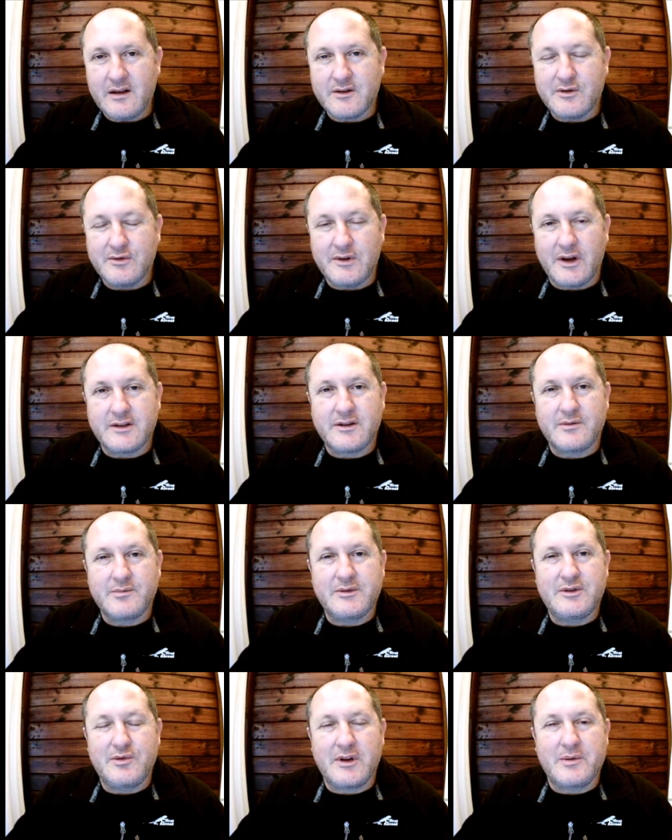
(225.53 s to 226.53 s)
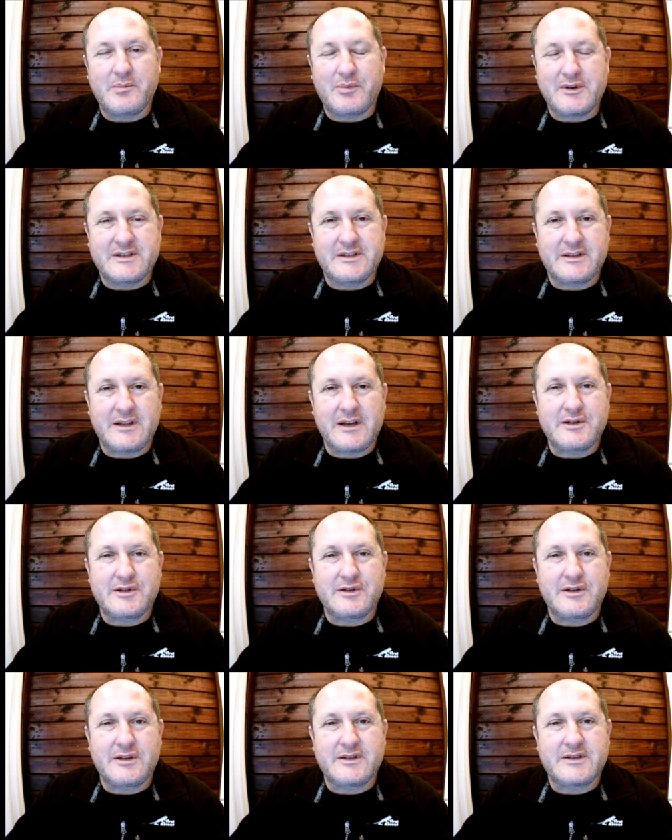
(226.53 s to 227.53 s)
Tonight I'll be doing a
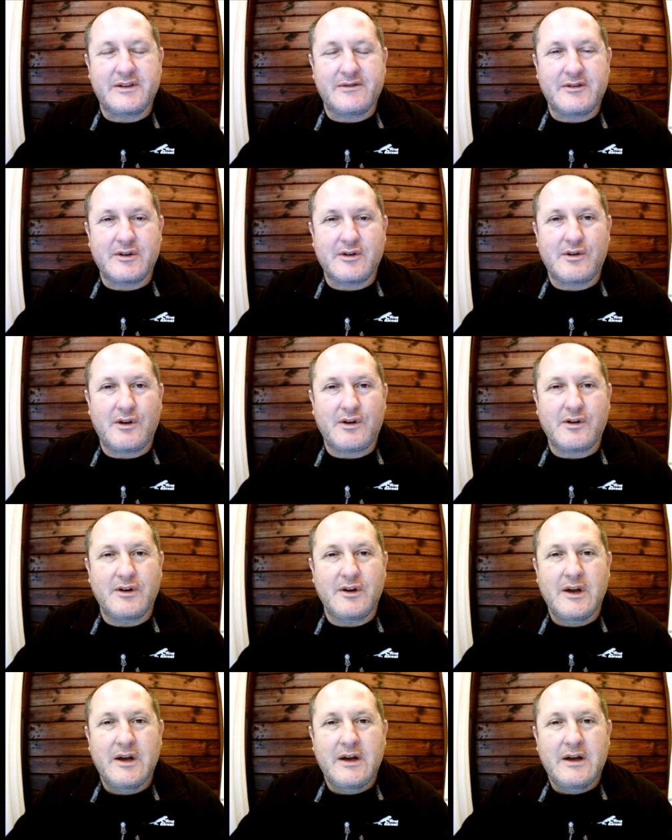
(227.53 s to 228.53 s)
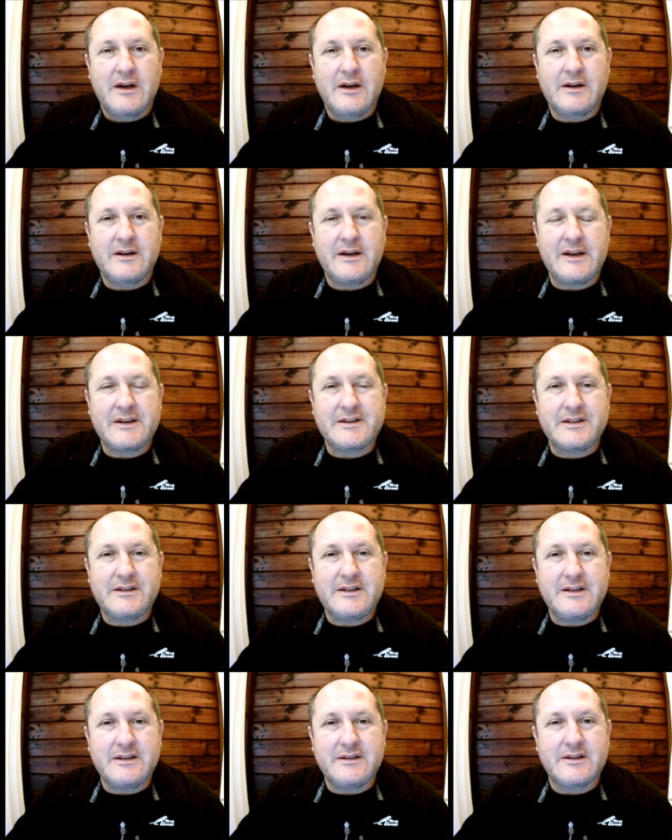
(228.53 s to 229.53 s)
presentation at 7 o'clock, uh,
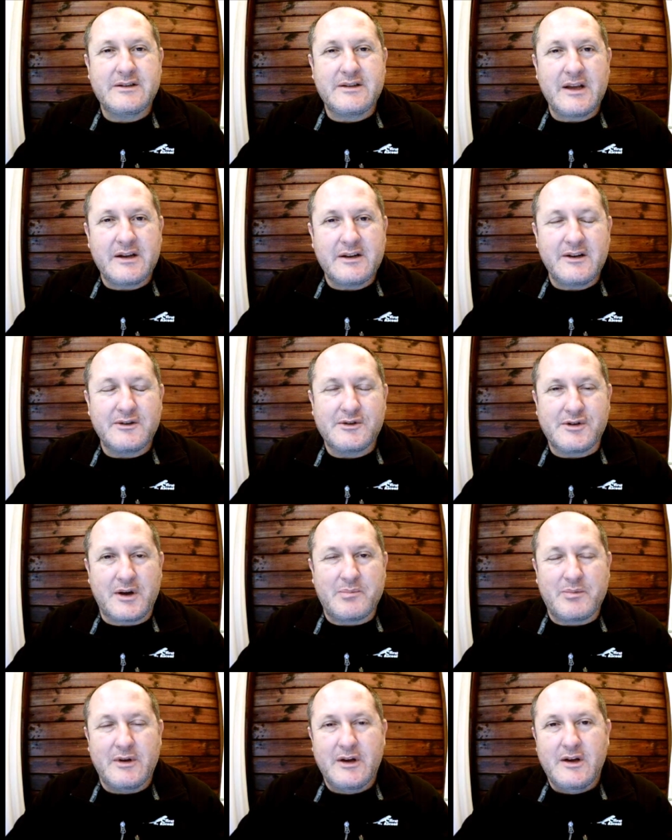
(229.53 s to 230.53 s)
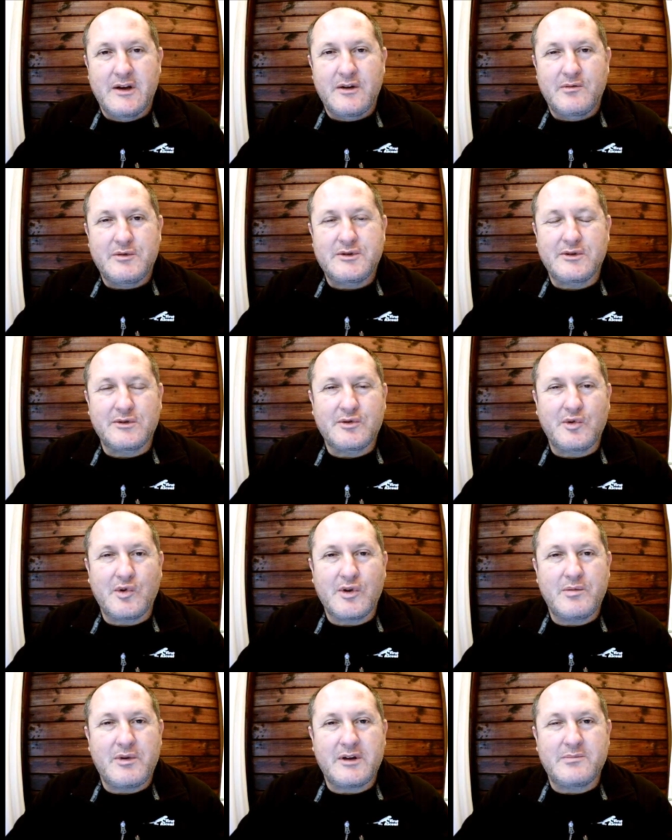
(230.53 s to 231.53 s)
exiting the techno trap, which will
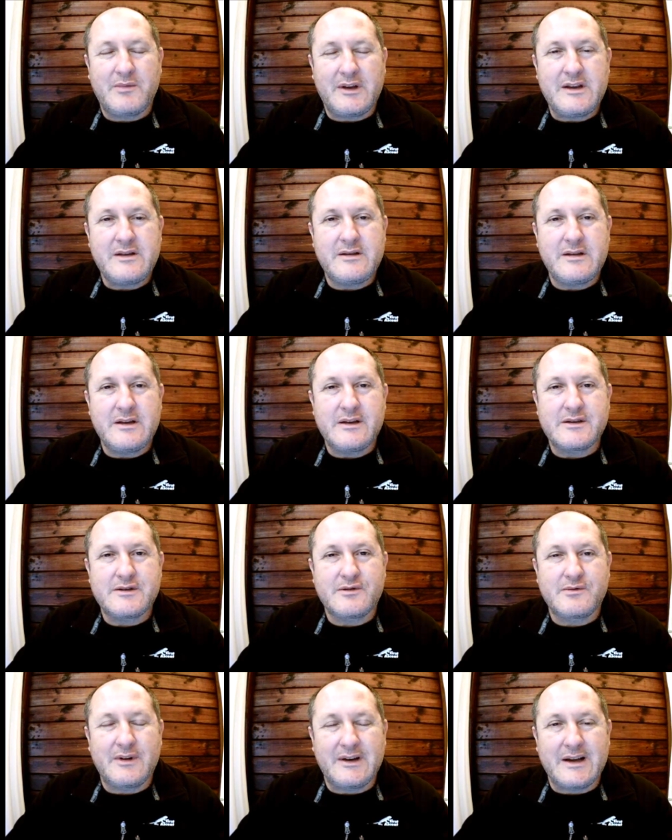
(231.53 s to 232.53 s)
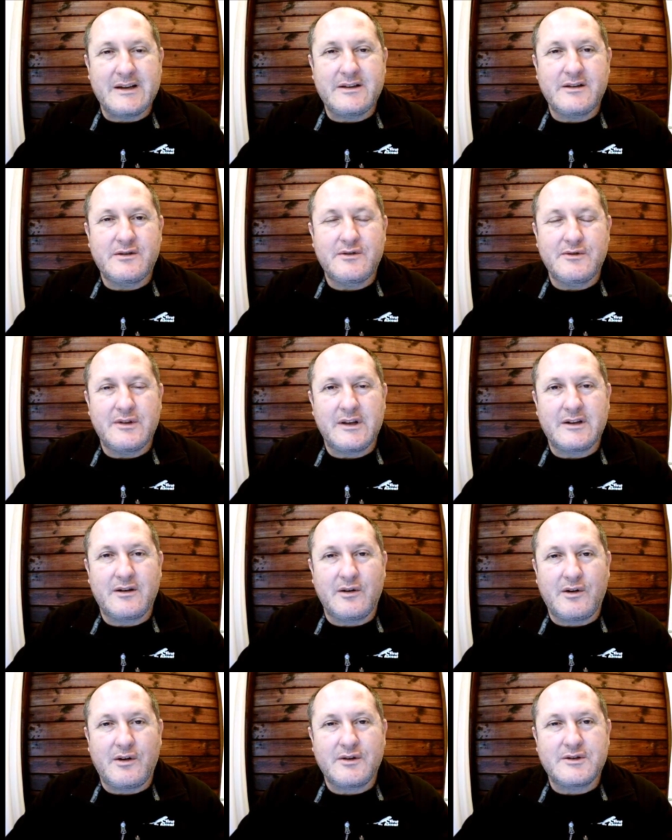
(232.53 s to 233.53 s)
talk about many things related to that.
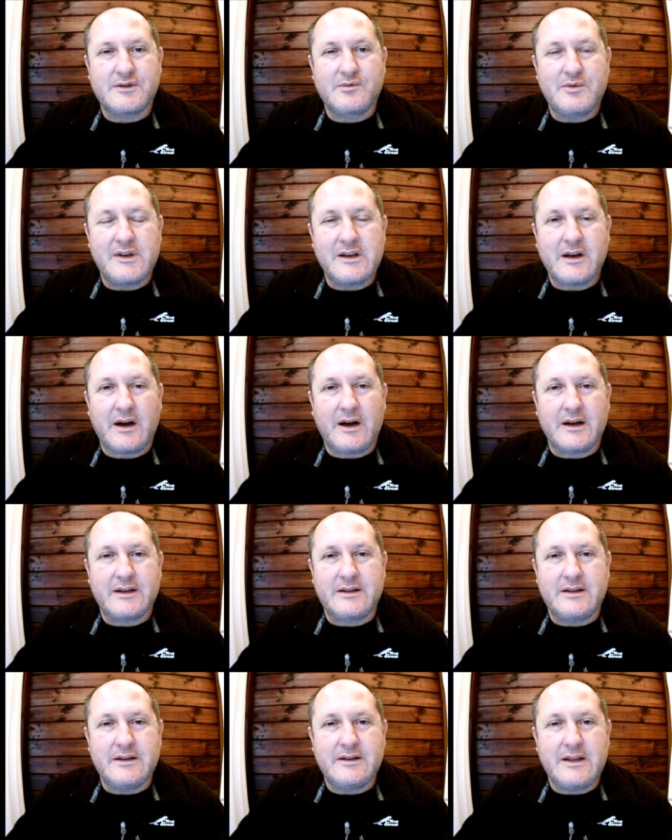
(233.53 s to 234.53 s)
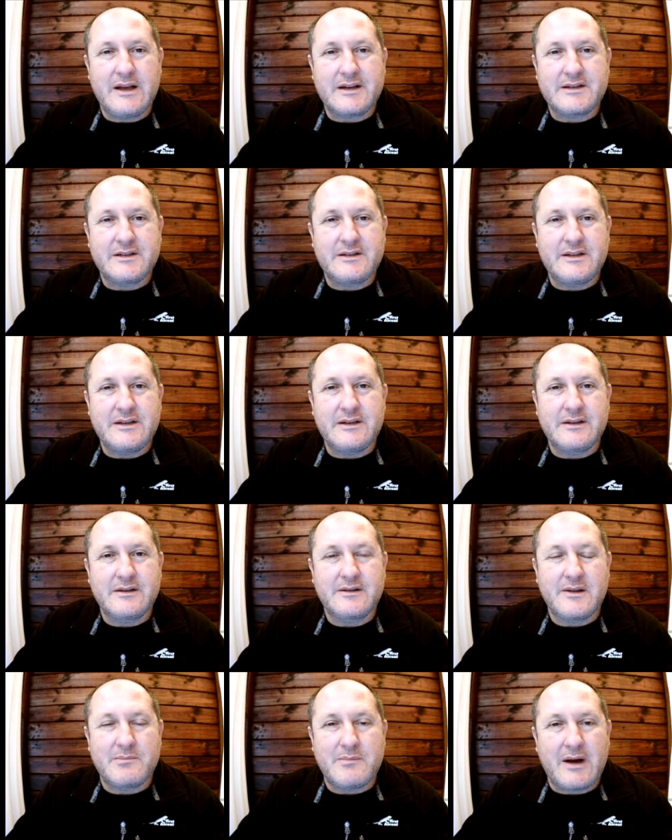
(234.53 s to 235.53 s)
Last week I did exiting
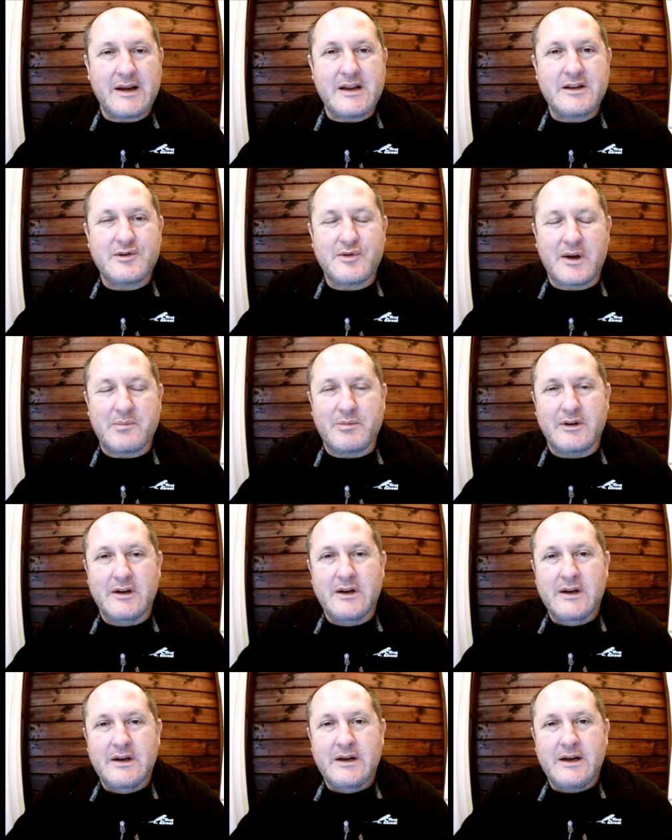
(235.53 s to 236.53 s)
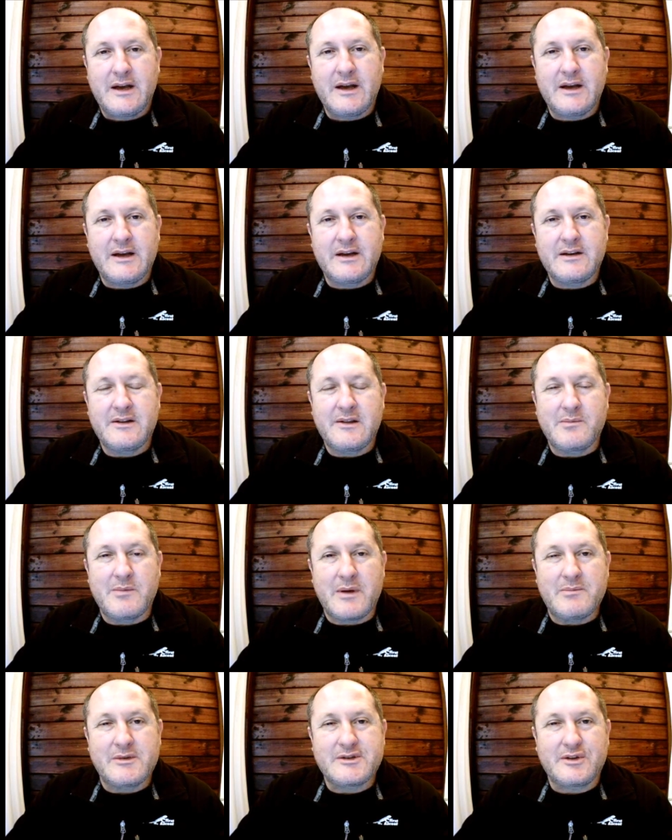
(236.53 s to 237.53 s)
the money trap. And the
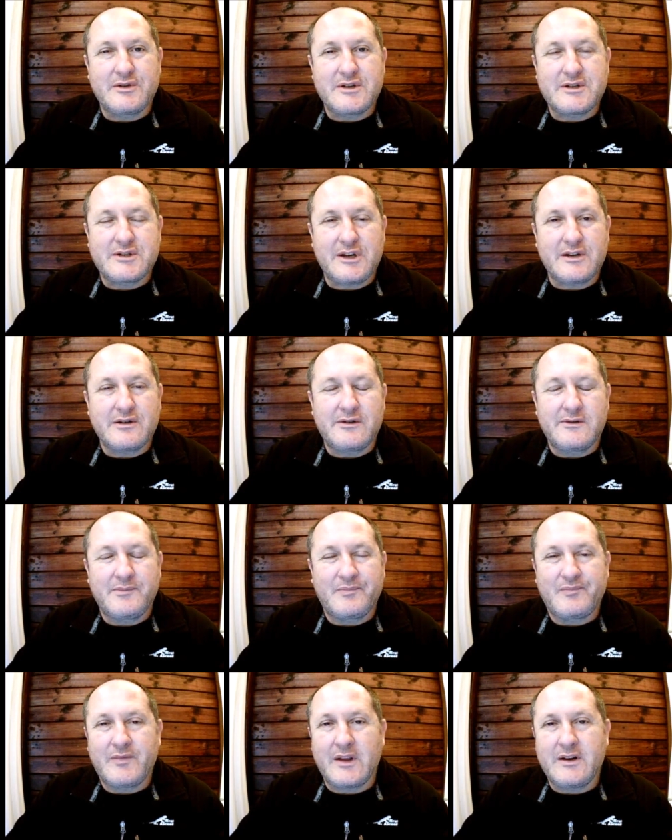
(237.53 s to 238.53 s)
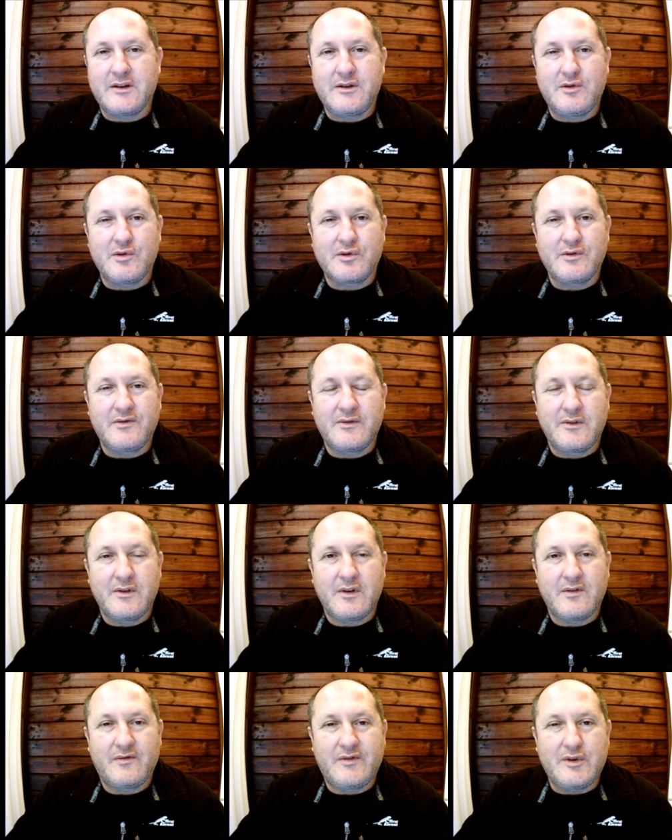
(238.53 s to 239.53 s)
members on this channel, uh, you can
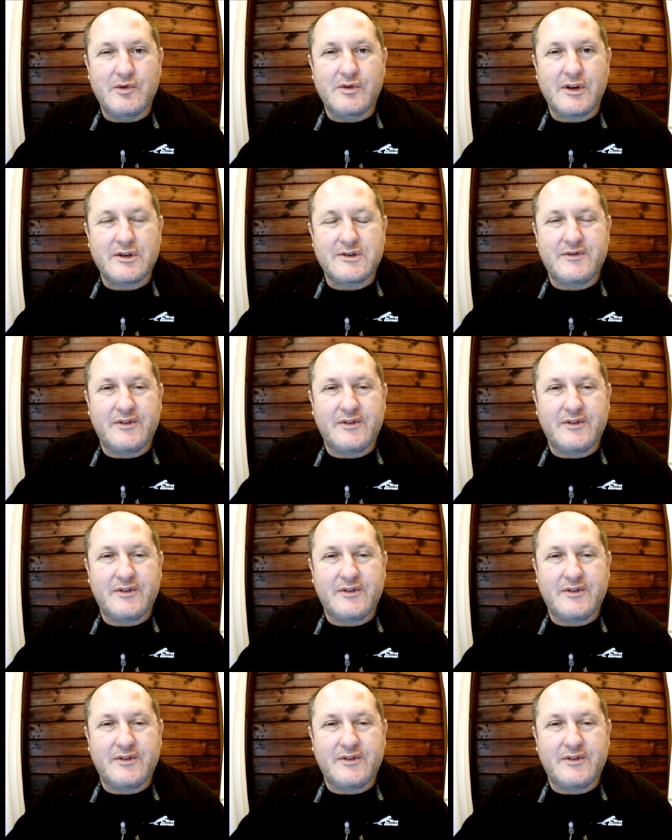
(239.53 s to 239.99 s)
view those